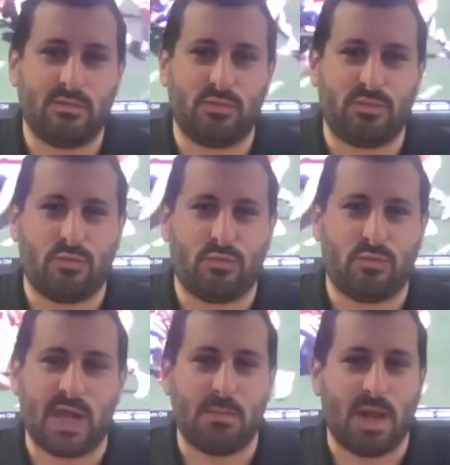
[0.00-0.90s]
before
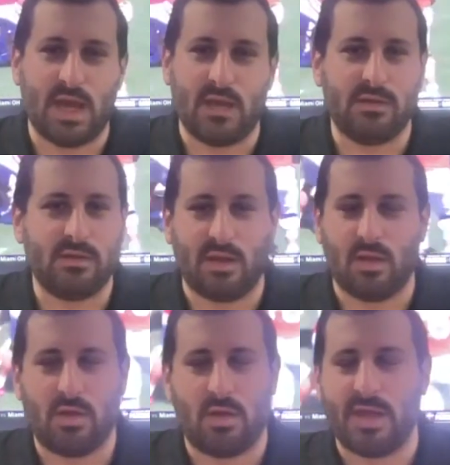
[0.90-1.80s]
game night,
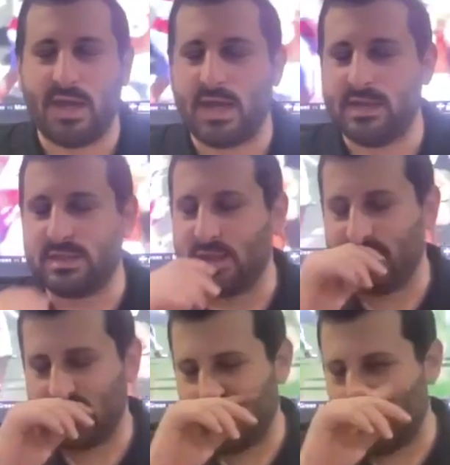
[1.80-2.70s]
all that kind of
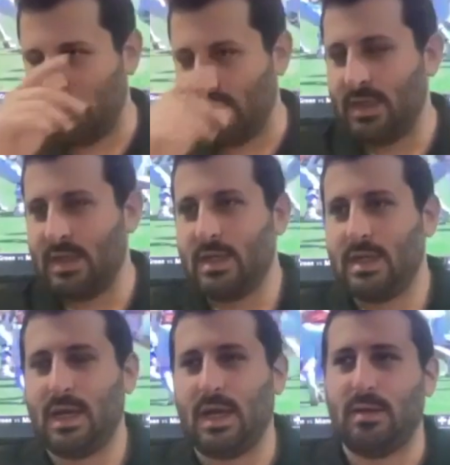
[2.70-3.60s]
stuff. So
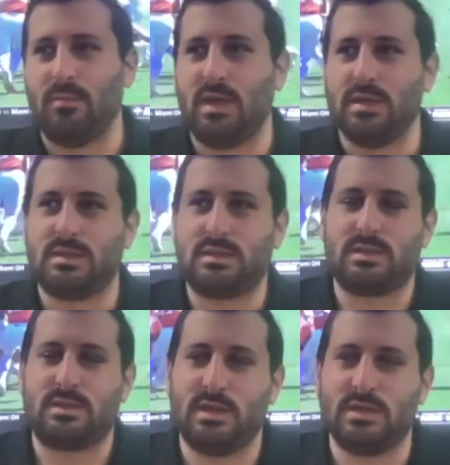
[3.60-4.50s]

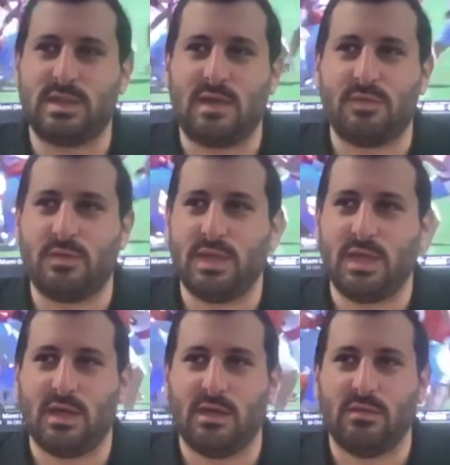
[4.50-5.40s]
it's
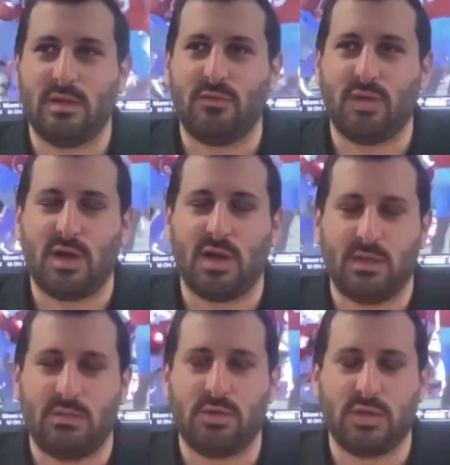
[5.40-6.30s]
definitely a
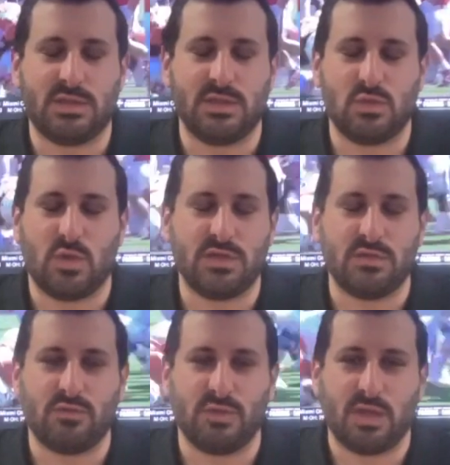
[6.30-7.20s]
very good
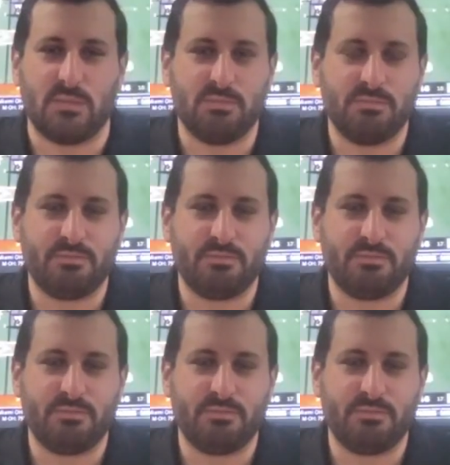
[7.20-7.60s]
situation for them.